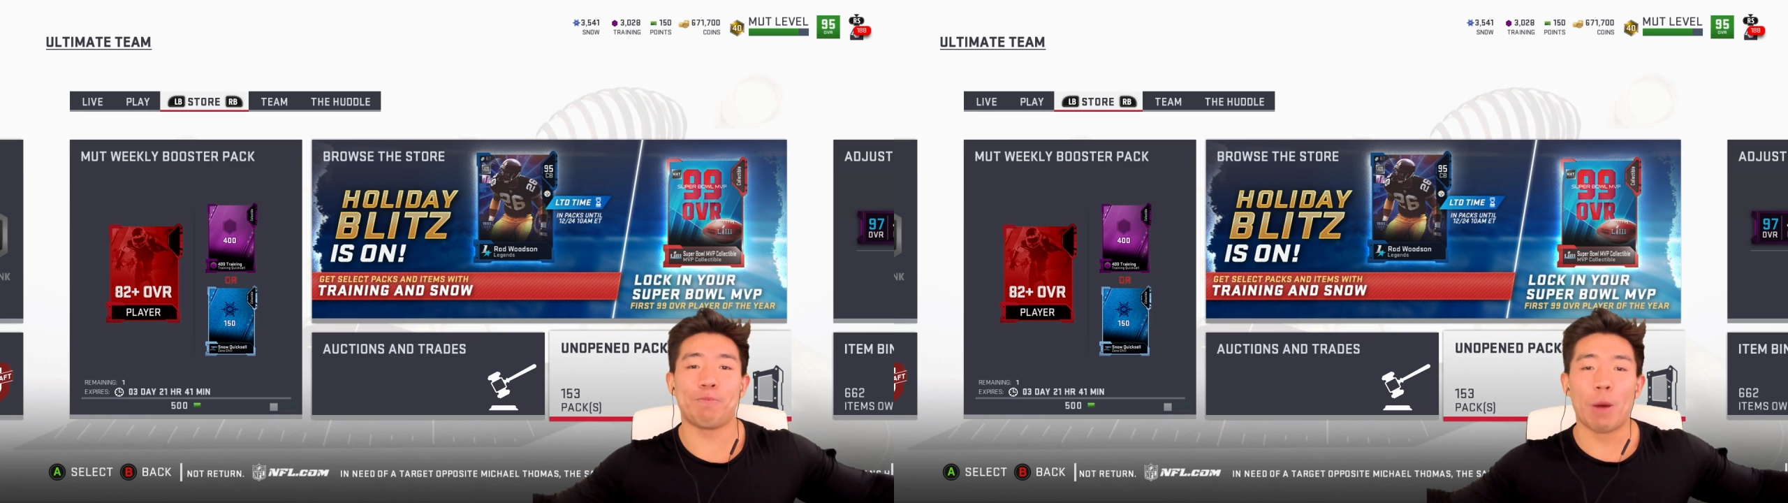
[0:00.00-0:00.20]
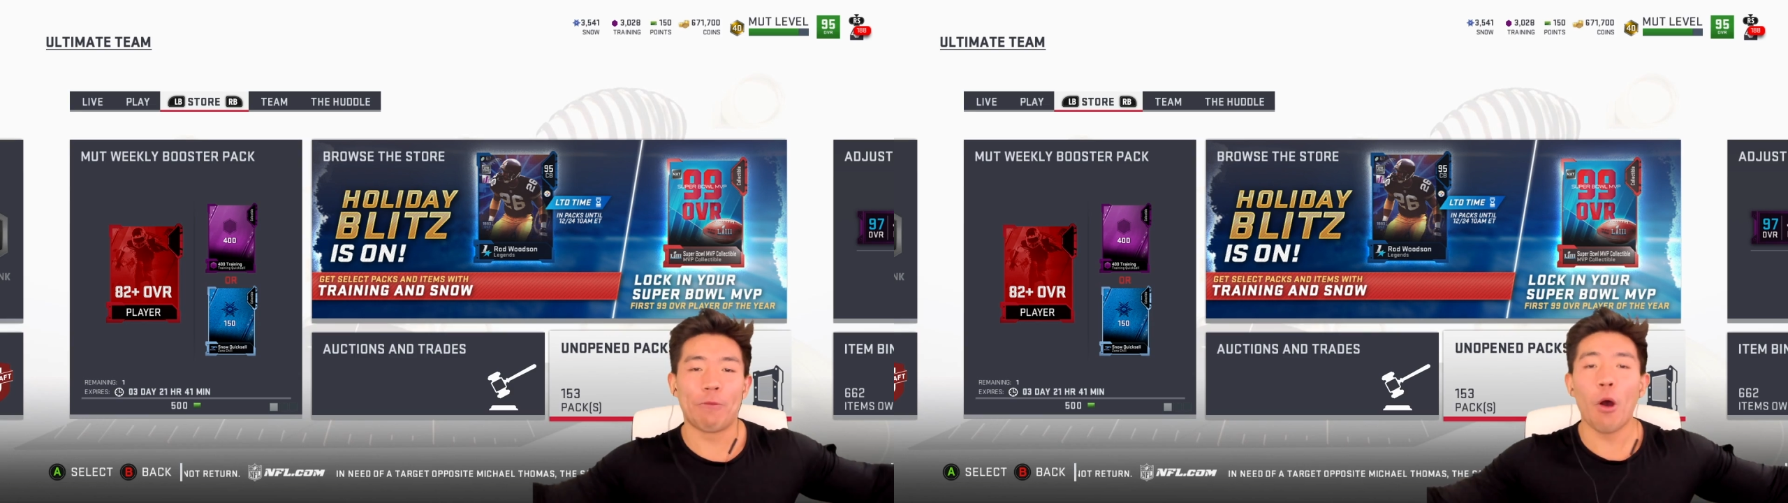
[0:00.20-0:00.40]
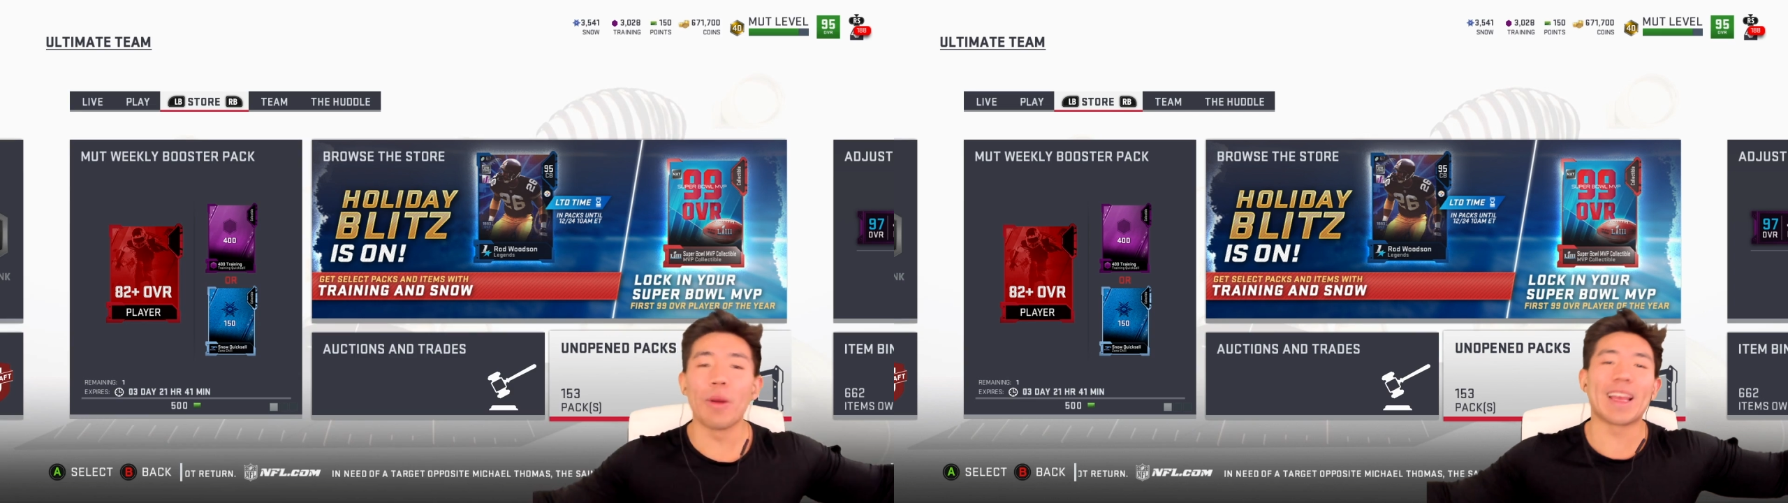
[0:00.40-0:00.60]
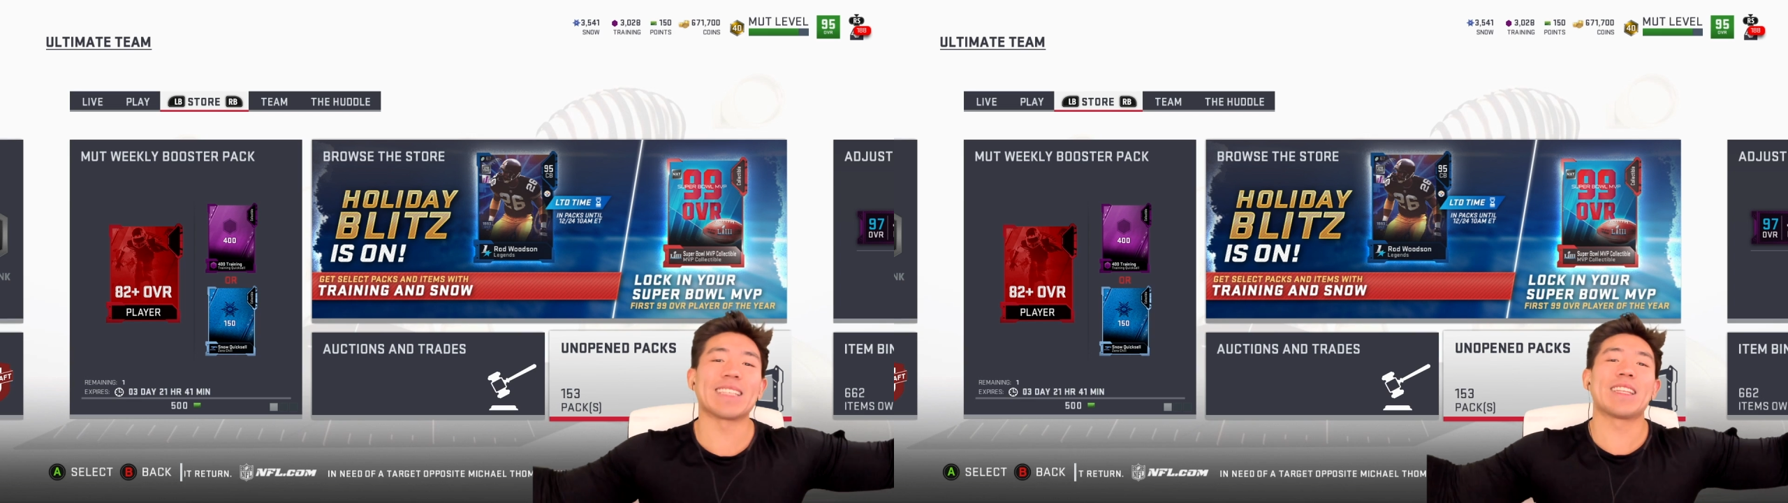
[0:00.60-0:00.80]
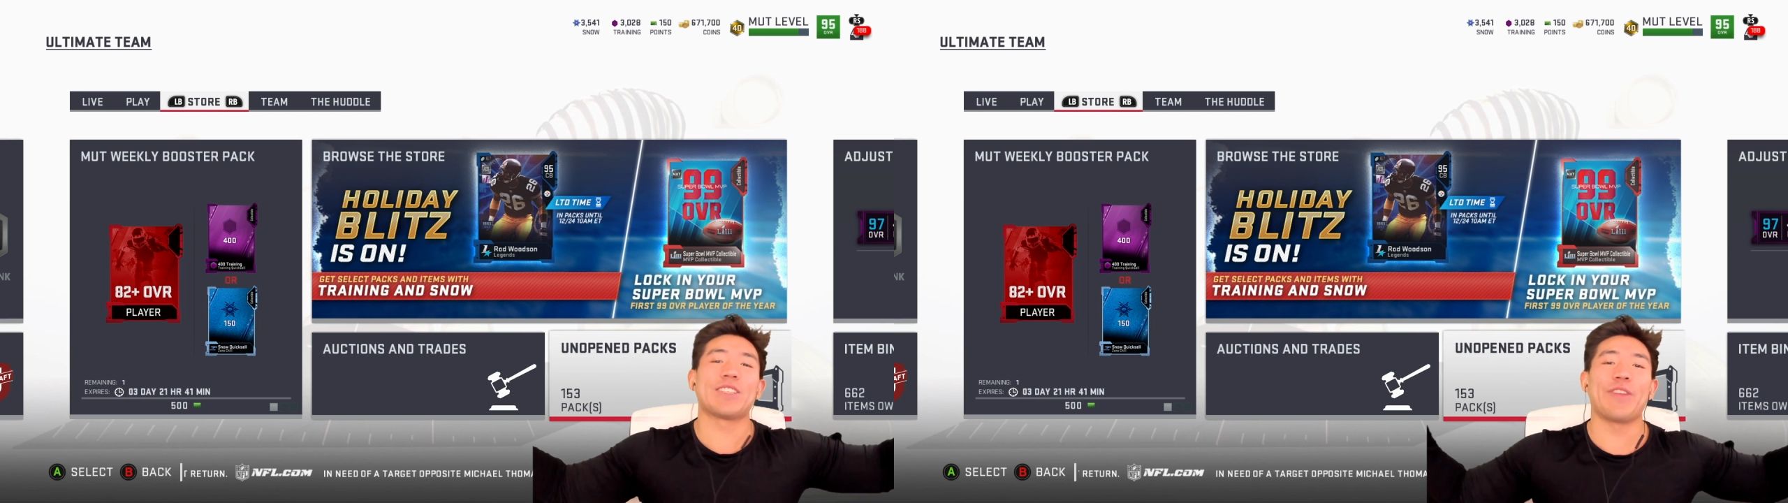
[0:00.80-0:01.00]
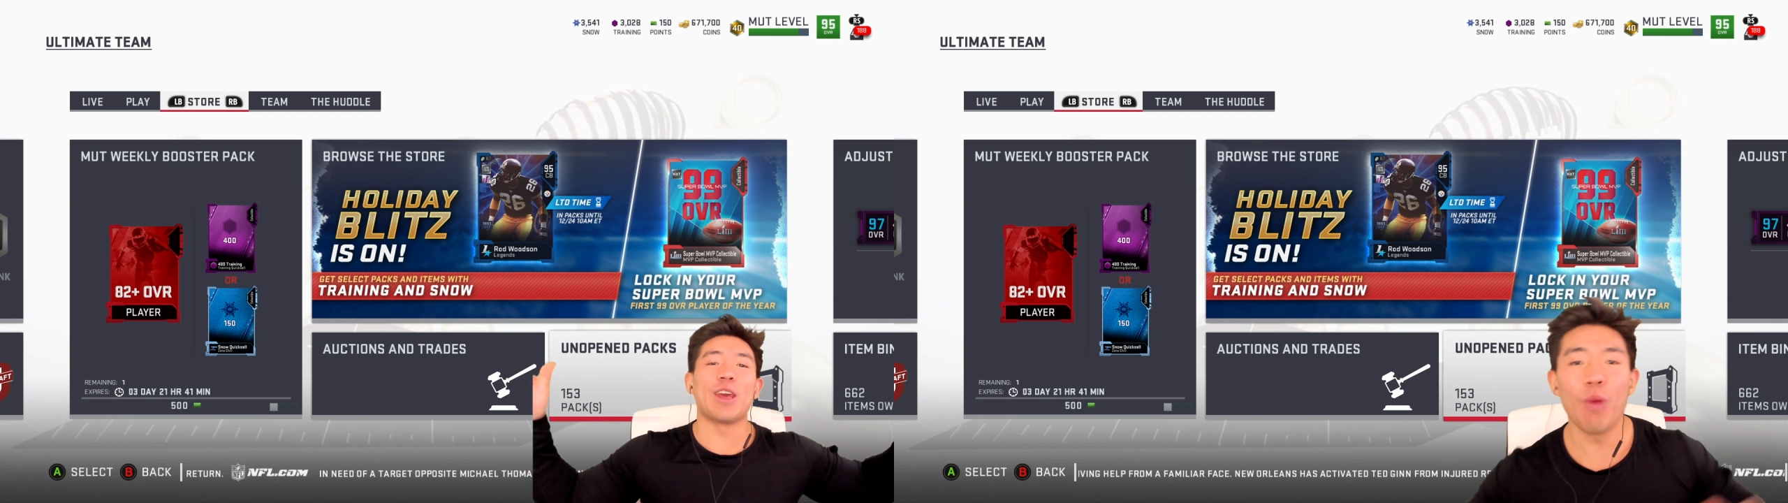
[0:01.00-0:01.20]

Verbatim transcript: But before we get to this video,